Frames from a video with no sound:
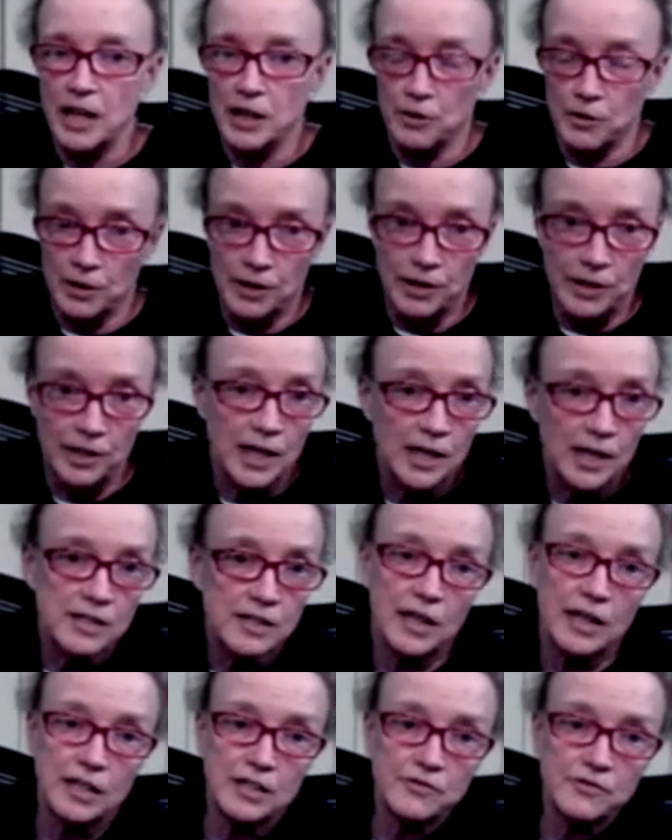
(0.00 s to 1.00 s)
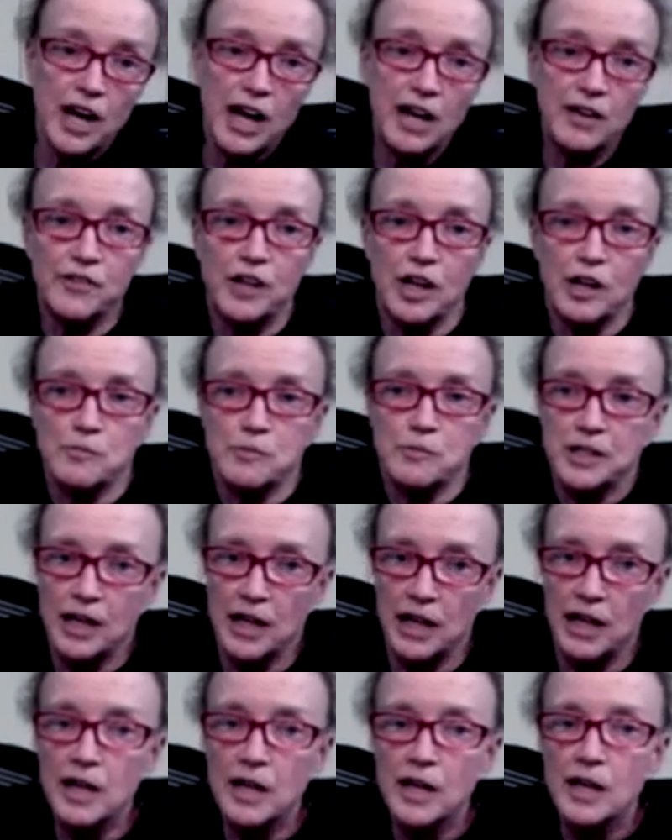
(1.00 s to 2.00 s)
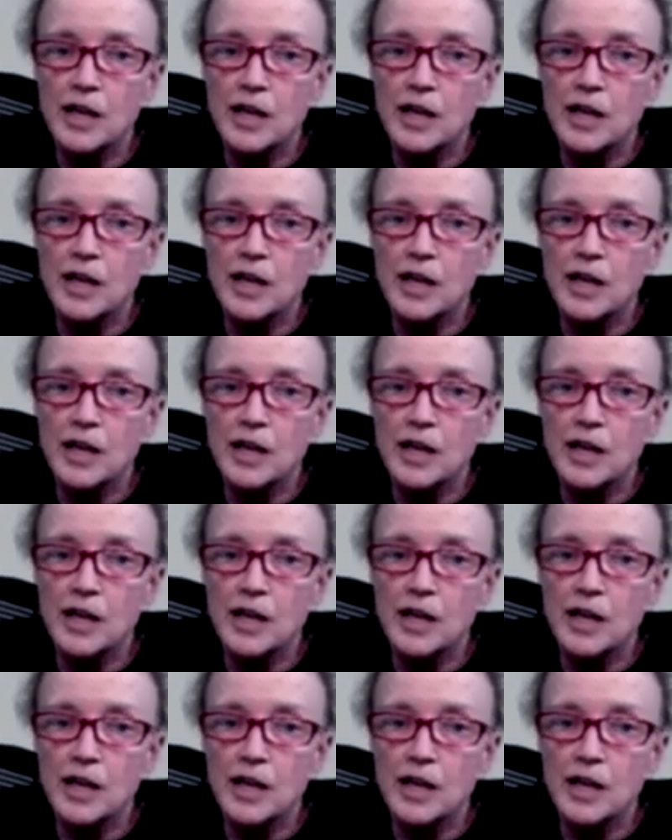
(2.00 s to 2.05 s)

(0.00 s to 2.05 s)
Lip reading: or in the next case, 5 times a day.